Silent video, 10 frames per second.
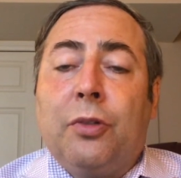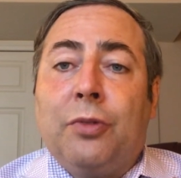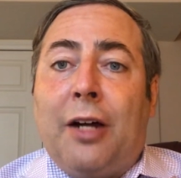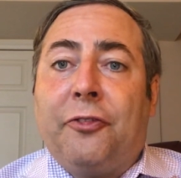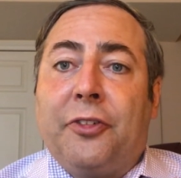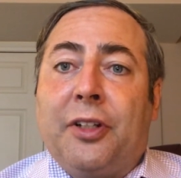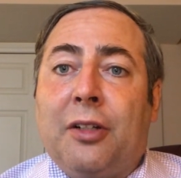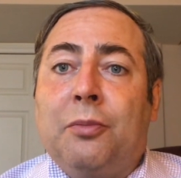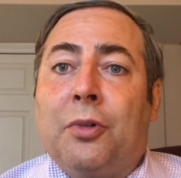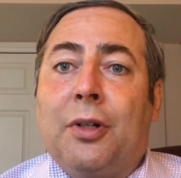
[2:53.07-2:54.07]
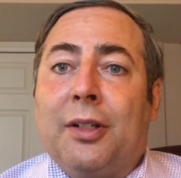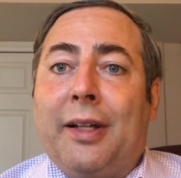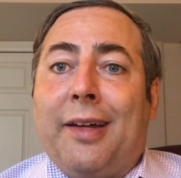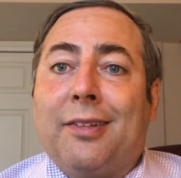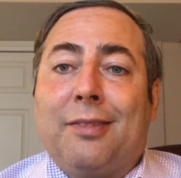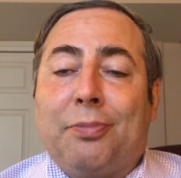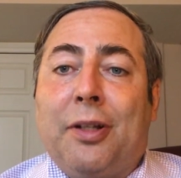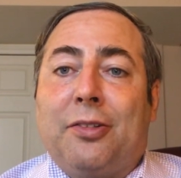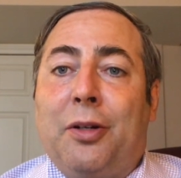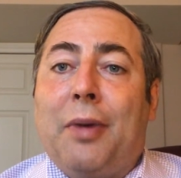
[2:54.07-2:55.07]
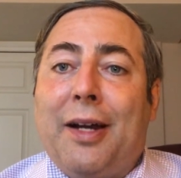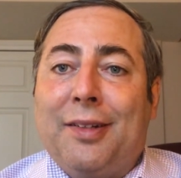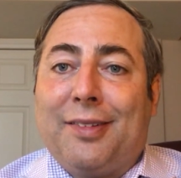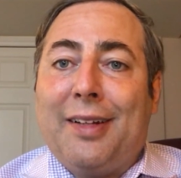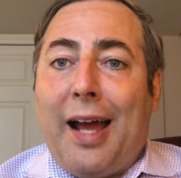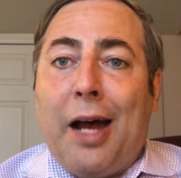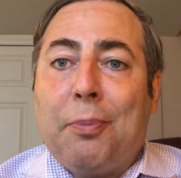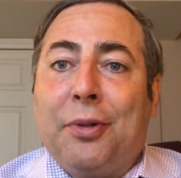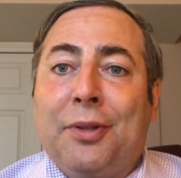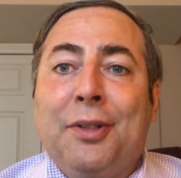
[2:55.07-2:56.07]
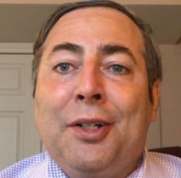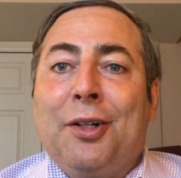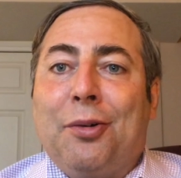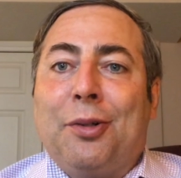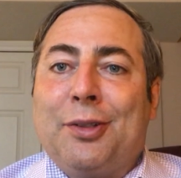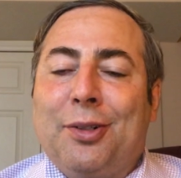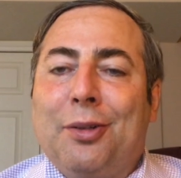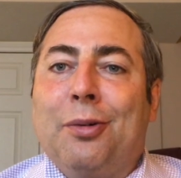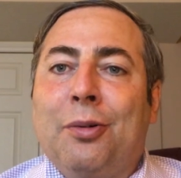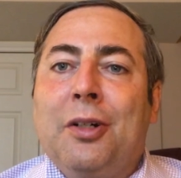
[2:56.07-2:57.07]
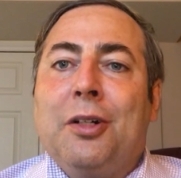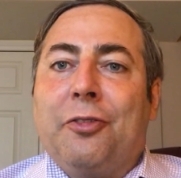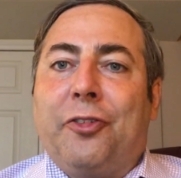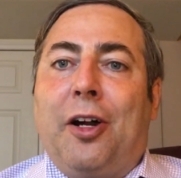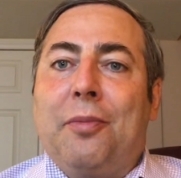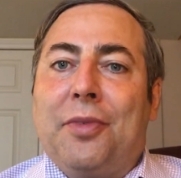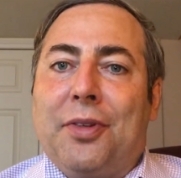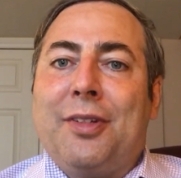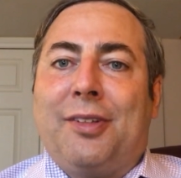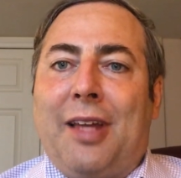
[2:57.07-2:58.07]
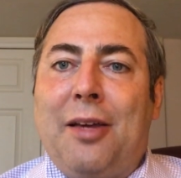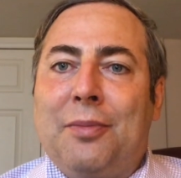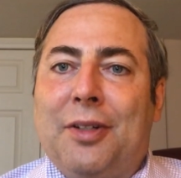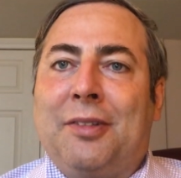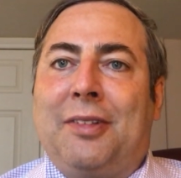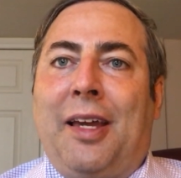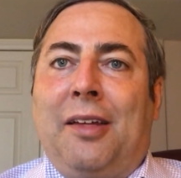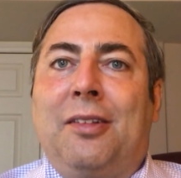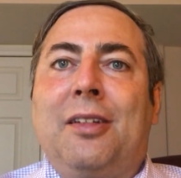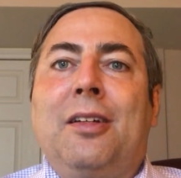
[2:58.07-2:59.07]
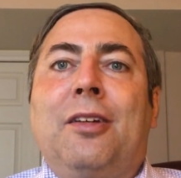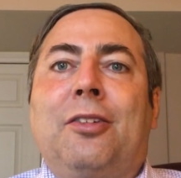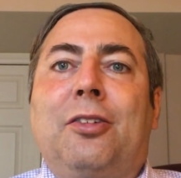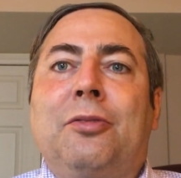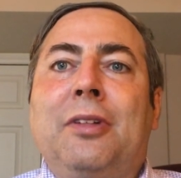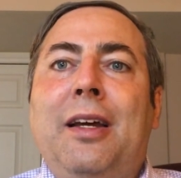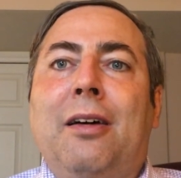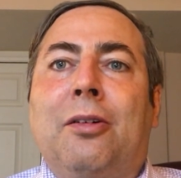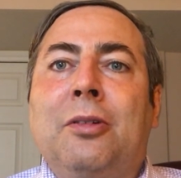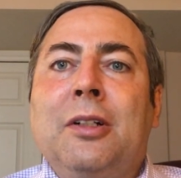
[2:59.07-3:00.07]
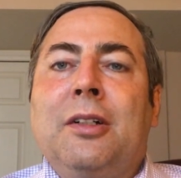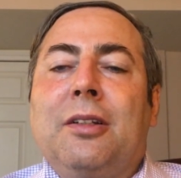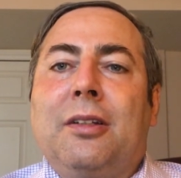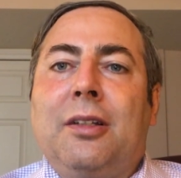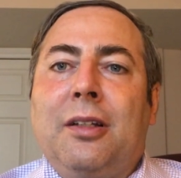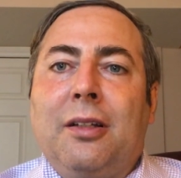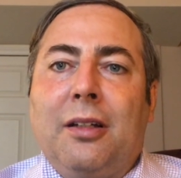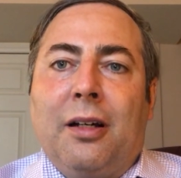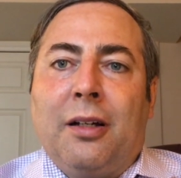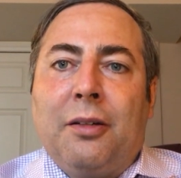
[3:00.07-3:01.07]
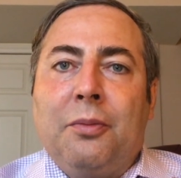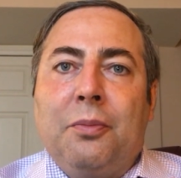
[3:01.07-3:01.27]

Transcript: roughly, more or less, plus or minus an apple or two from the same estate. So now the uh,